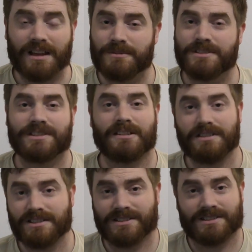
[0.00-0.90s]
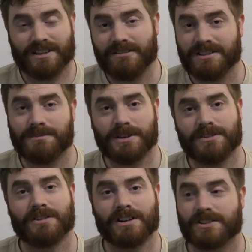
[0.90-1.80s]
gamers, there is a bit of
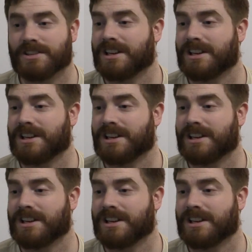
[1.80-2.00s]
strategy.